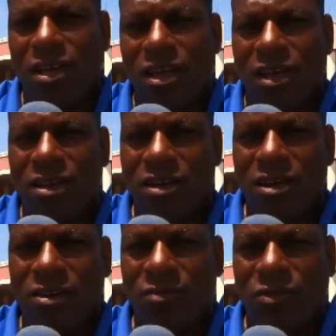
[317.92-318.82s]

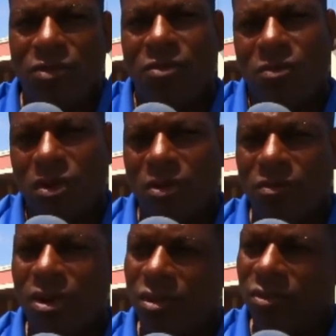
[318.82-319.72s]
and so
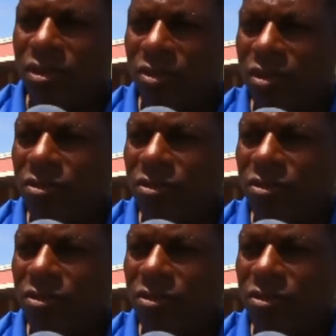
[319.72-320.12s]
we're obviously looking to